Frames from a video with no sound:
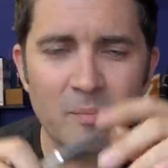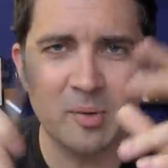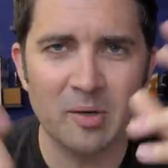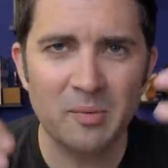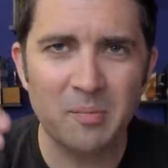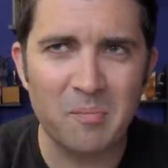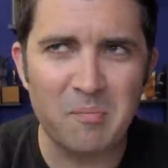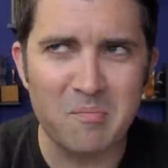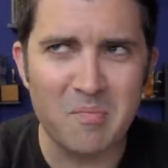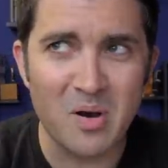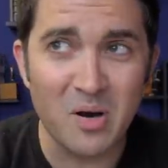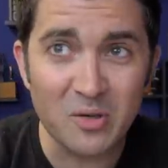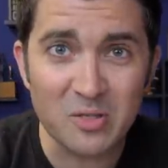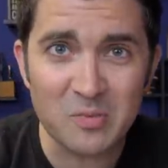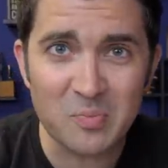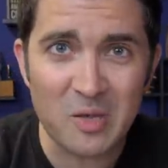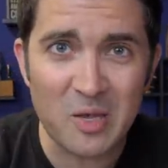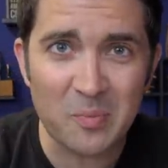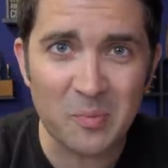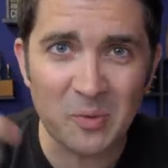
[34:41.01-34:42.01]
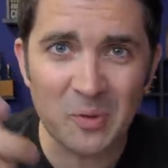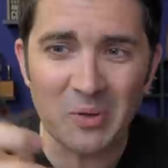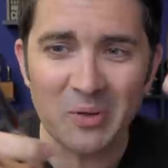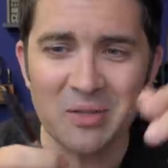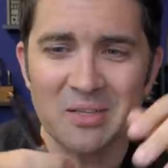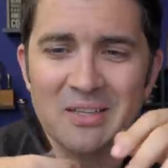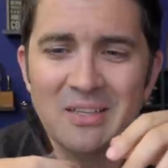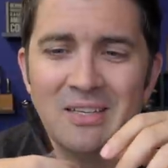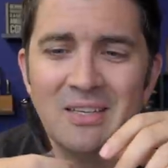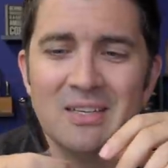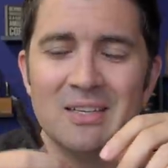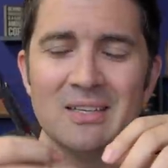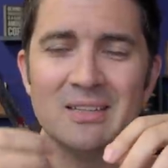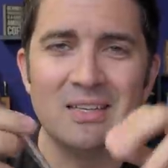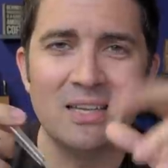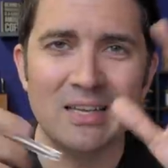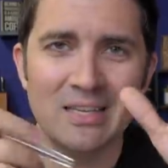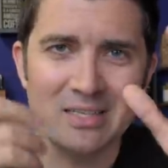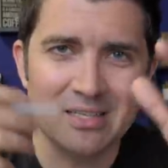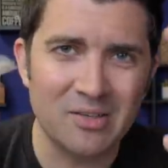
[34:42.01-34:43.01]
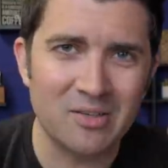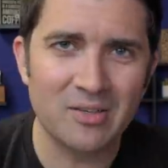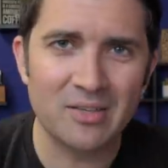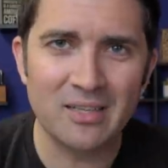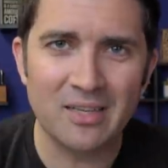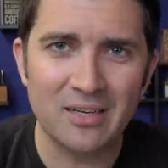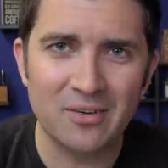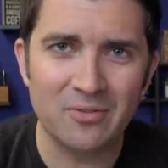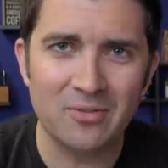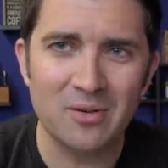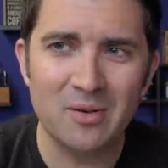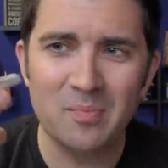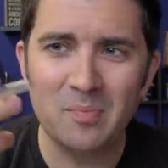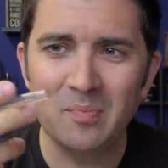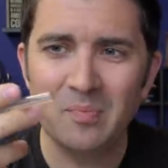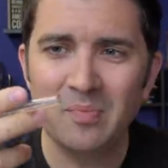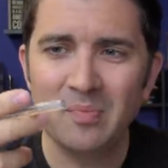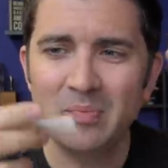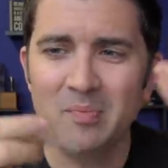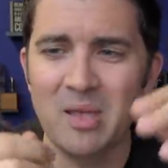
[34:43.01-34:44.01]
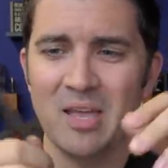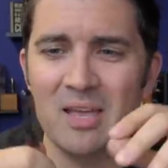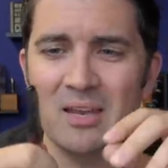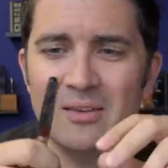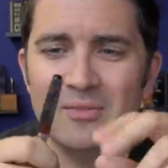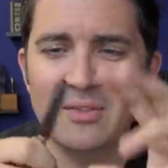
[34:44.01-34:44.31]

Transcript: but most people, they consider it like a free pen.